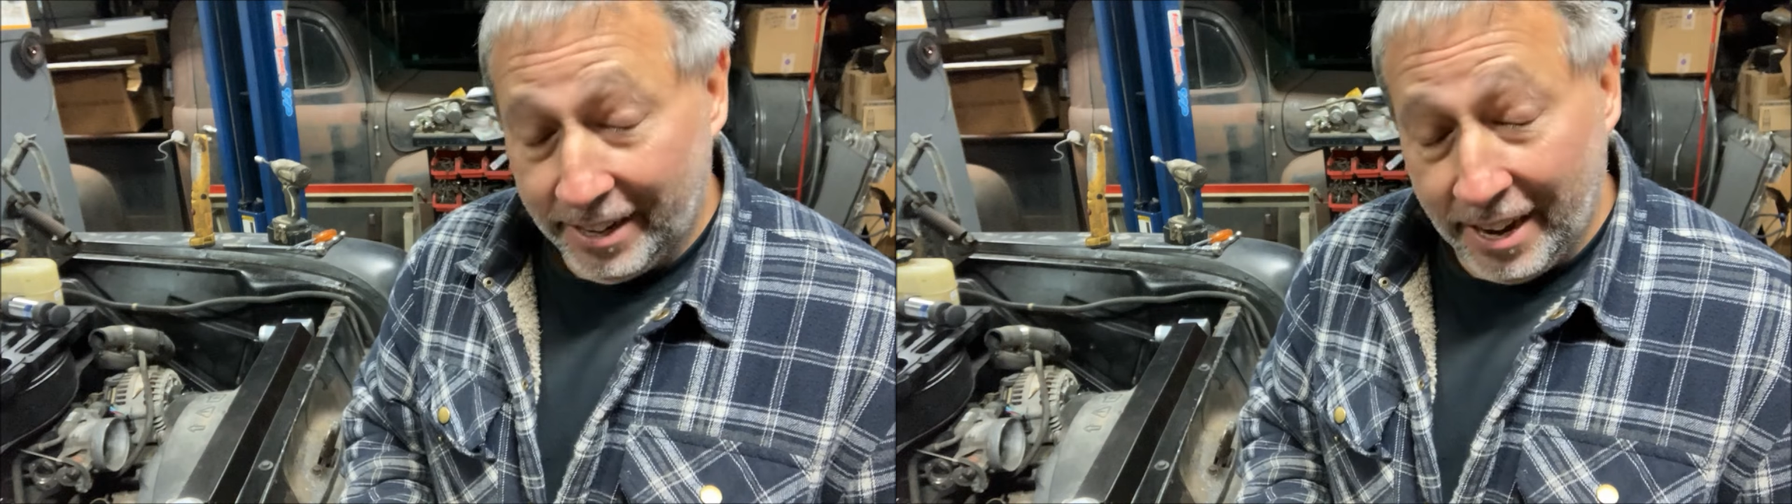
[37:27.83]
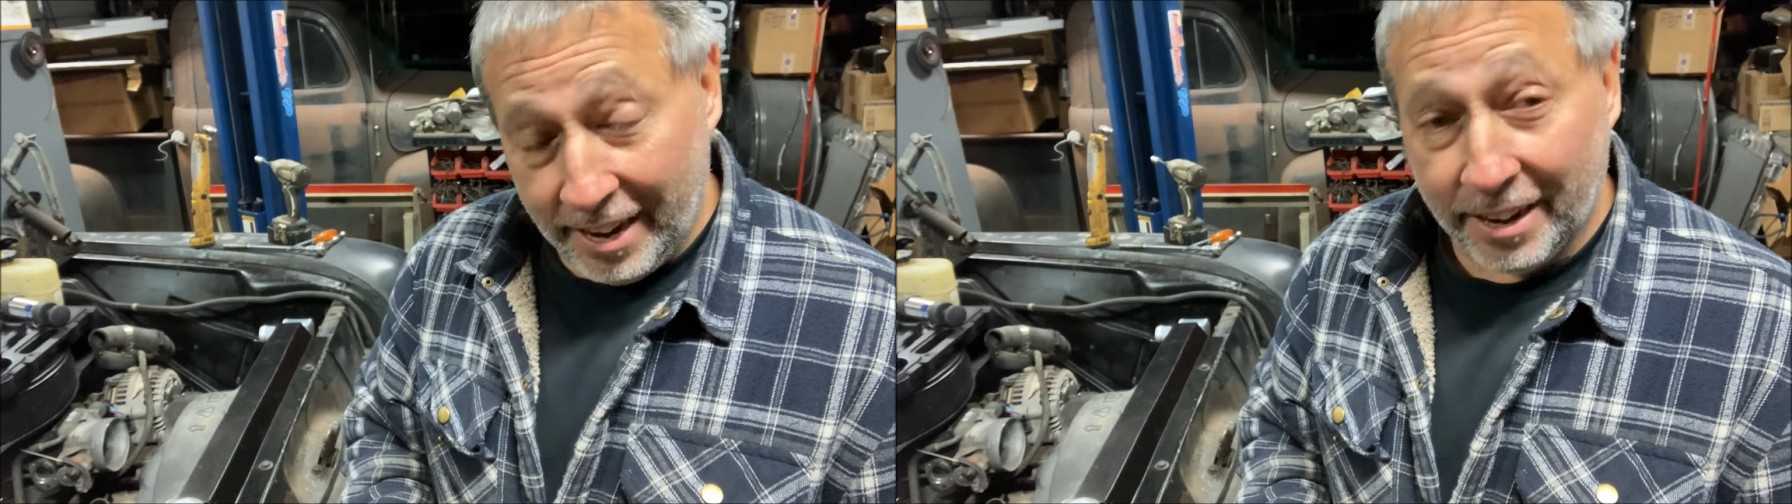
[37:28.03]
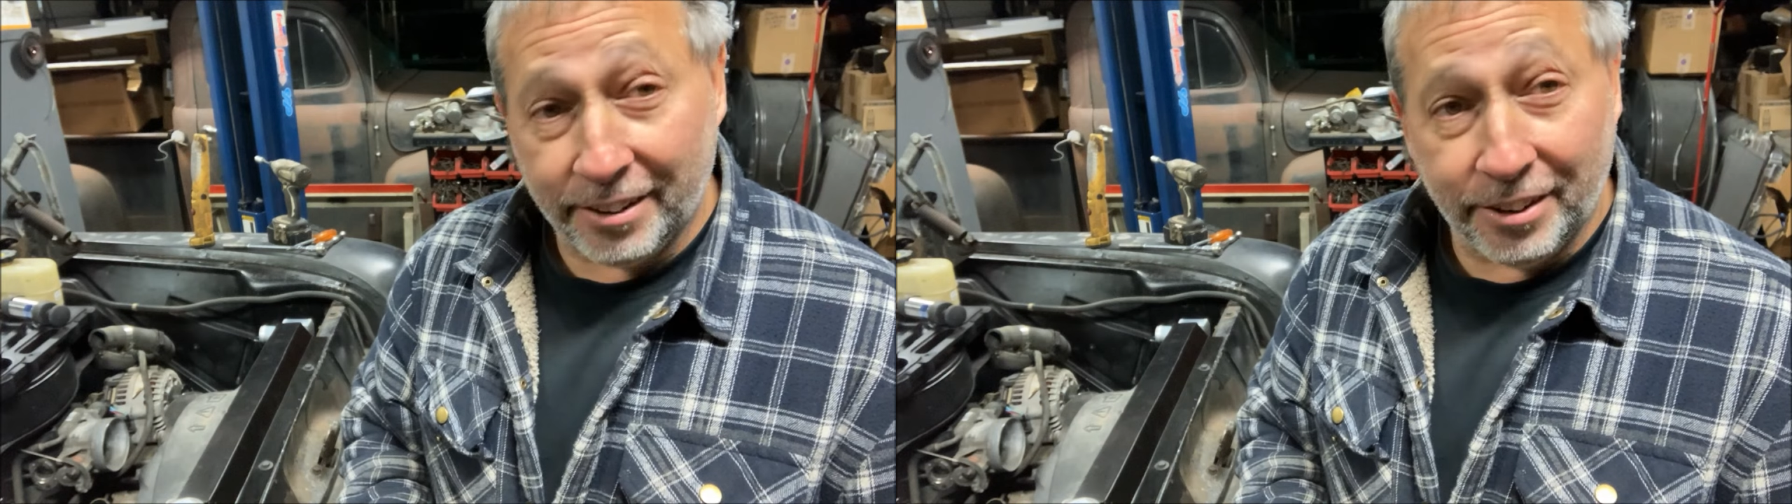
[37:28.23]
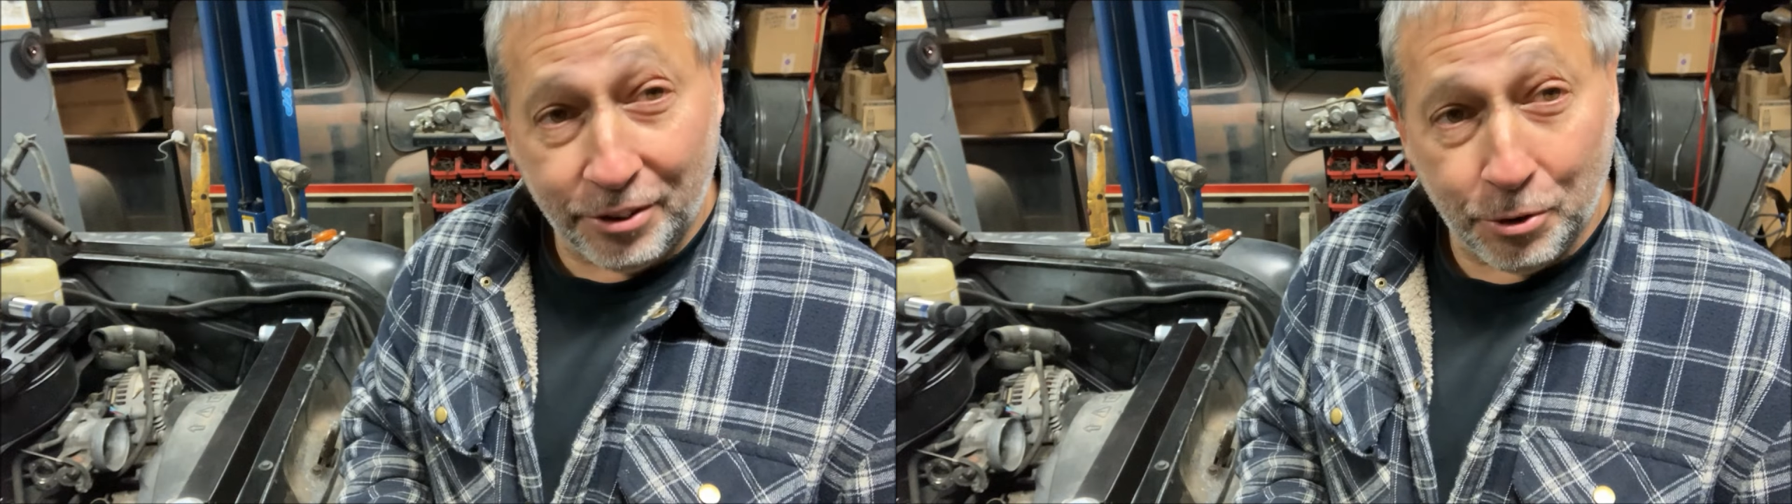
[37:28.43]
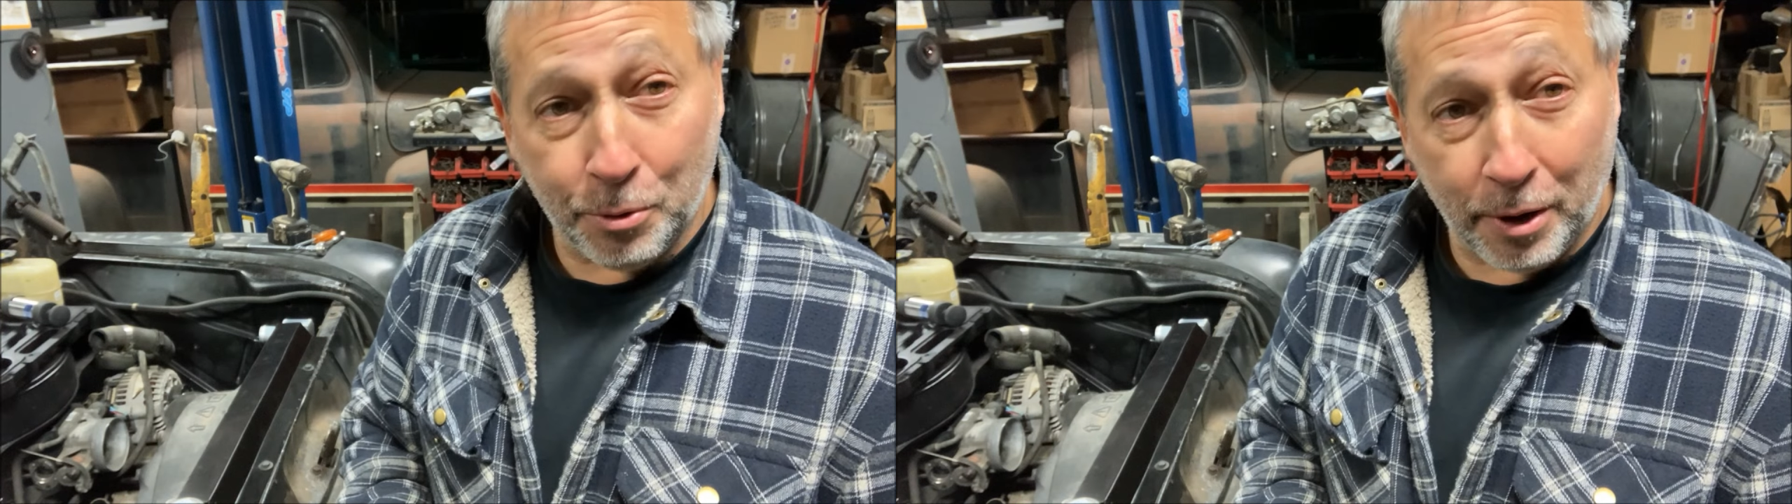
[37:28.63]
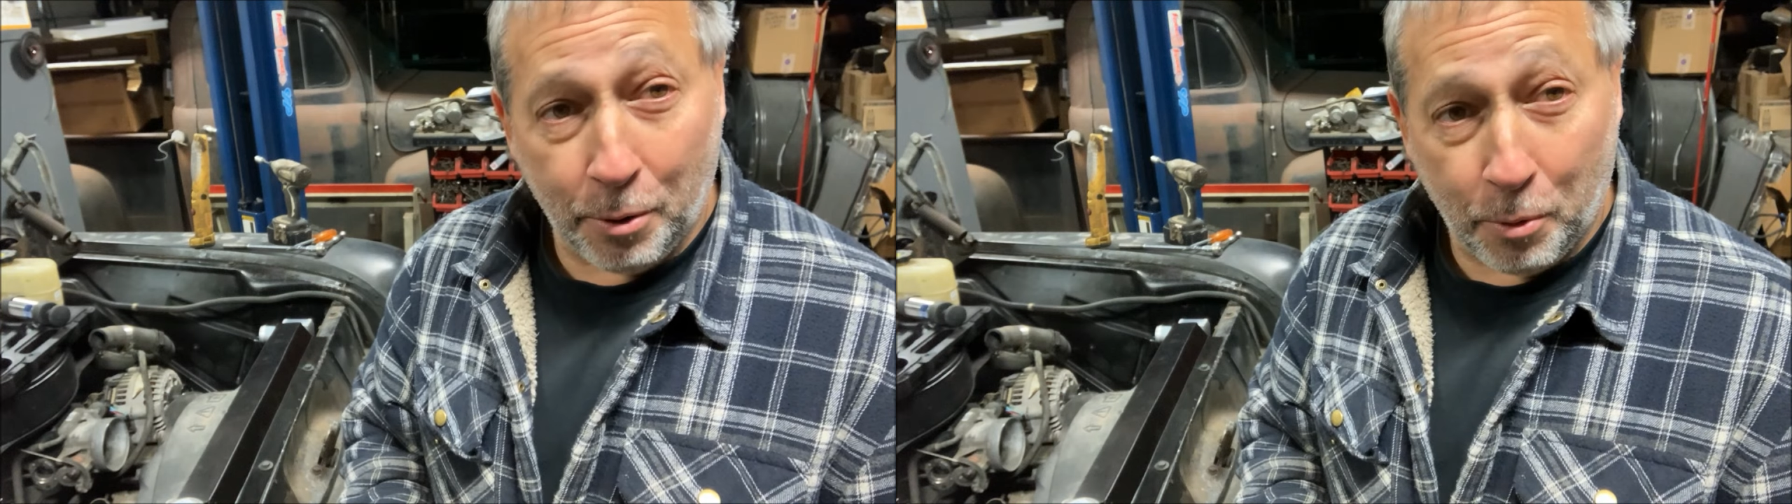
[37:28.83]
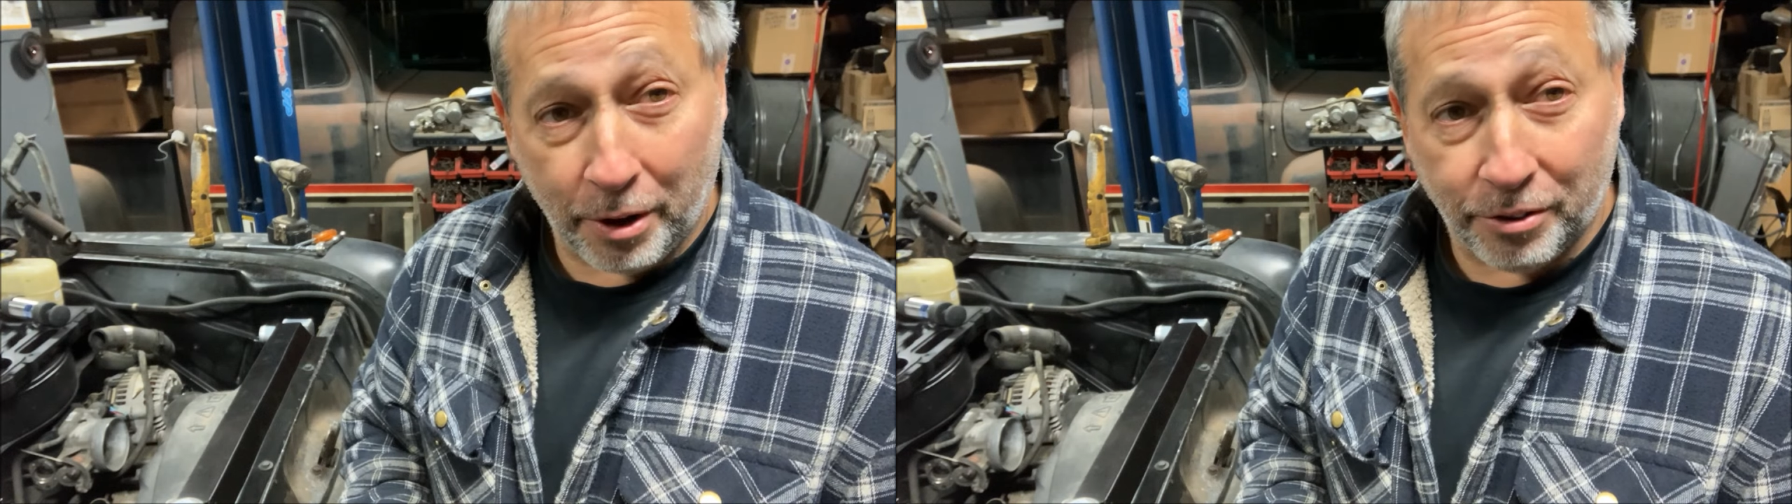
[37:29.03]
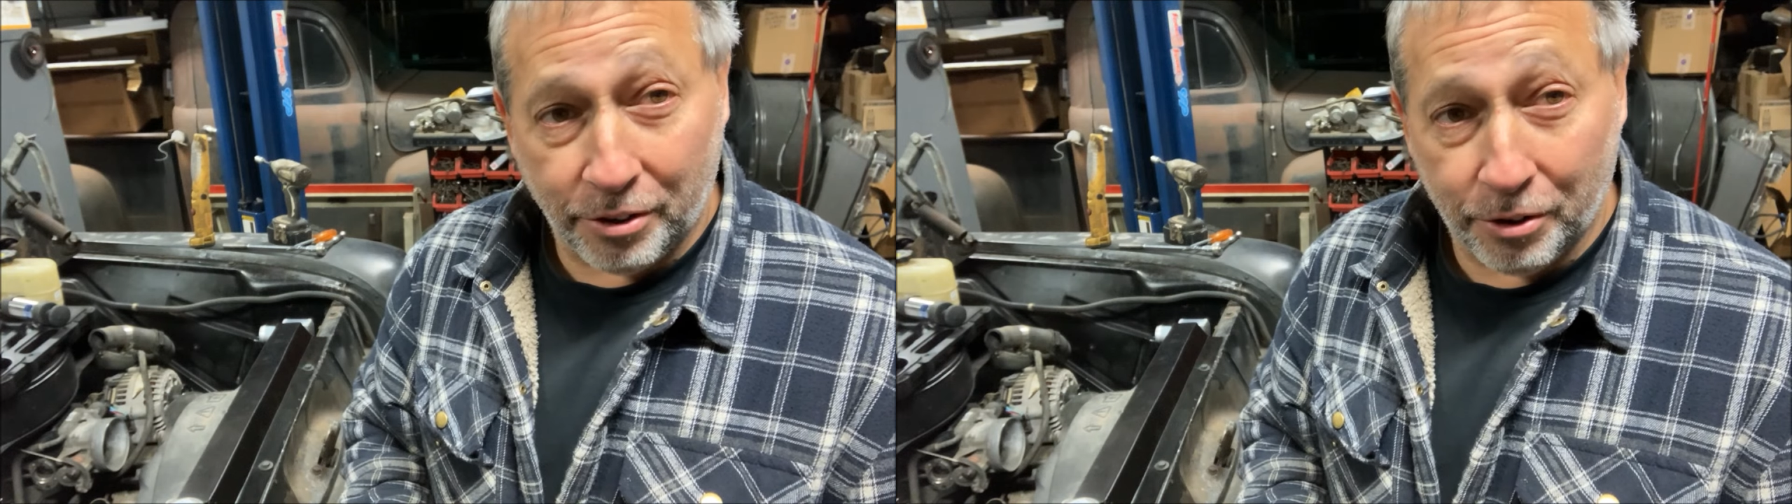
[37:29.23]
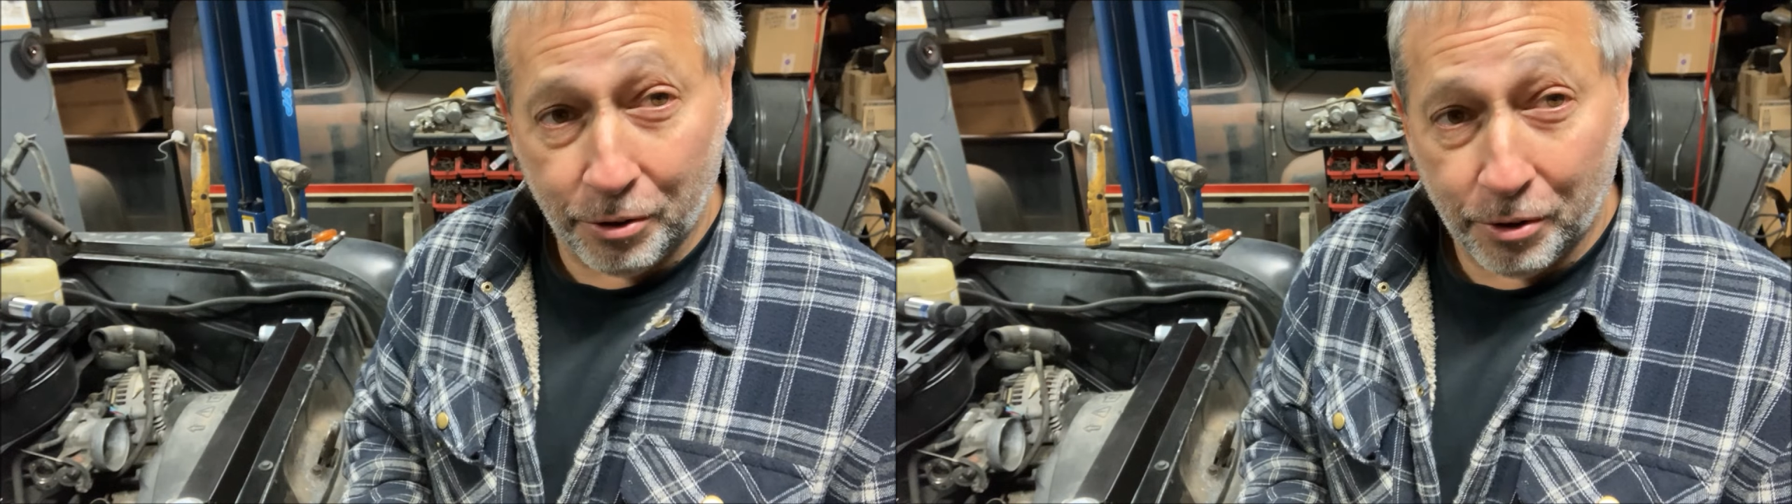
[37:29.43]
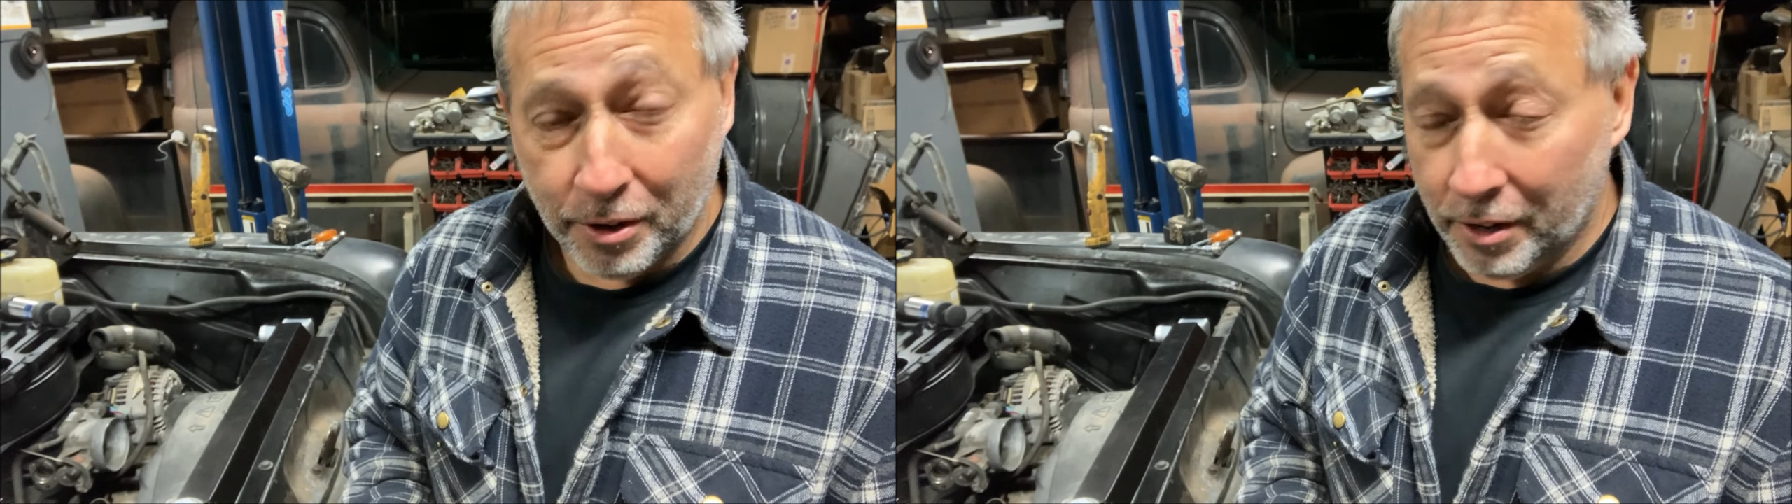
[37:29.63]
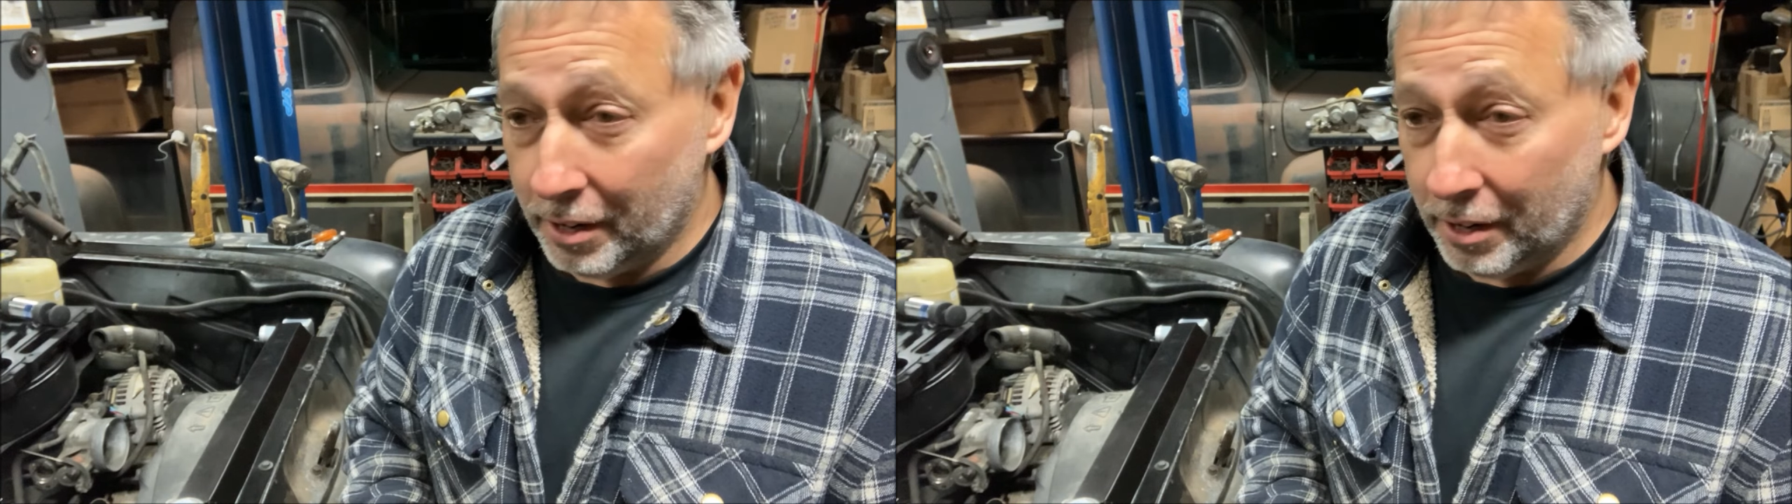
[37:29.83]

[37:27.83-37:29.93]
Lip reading: get it to do what I want it to do.